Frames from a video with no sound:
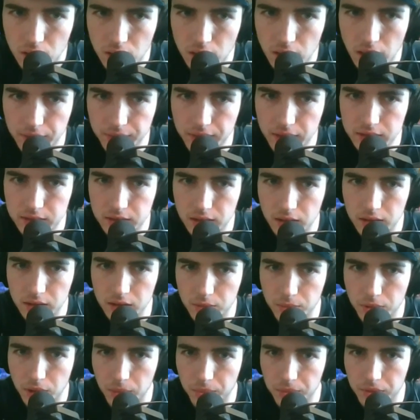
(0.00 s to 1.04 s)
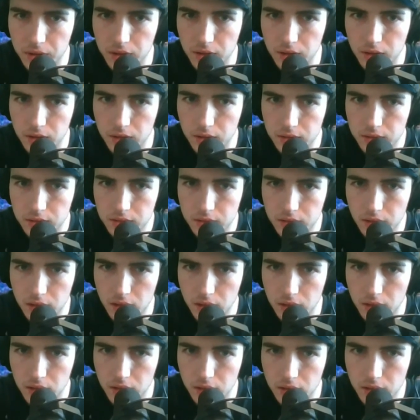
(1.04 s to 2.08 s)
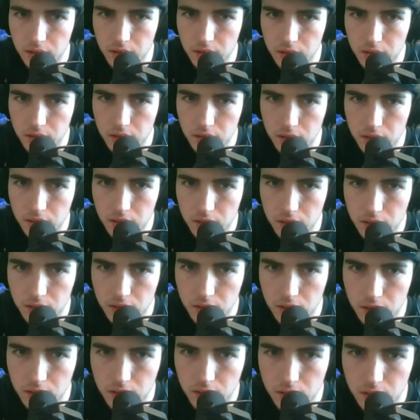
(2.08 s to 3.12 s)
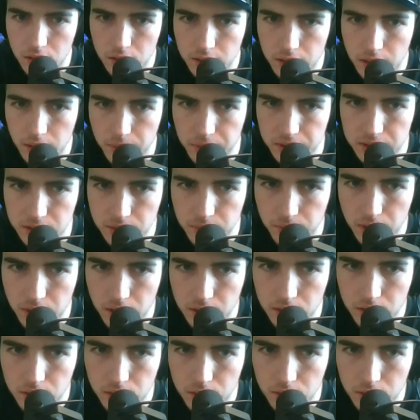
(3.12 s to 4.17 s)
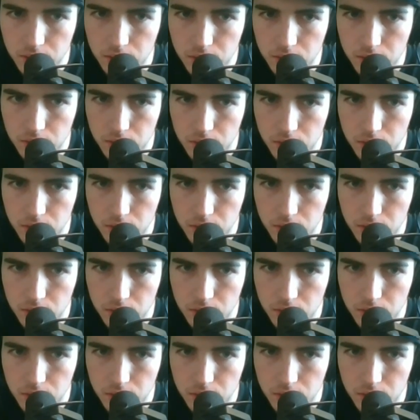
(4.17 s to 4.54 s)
Advanced audio properties. Da, da, da, da, da. Down mix to mono.